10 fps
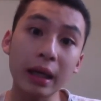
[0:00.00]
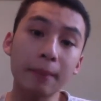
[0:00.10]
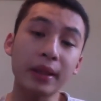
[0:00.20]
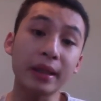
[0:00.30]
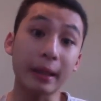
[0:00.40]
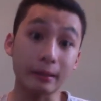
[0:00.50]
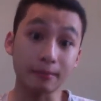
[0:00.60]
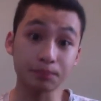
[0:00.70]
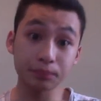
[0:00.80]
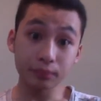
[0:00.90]
But yeah,
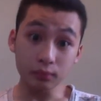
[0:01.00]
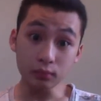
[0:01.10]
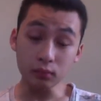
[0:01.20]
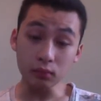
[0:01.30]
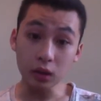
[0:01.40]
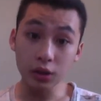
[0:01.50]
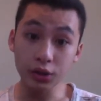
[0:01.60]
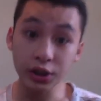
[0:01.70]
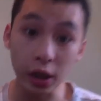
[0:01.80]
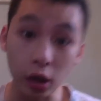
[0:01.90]

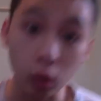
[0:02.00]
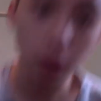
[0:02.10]
so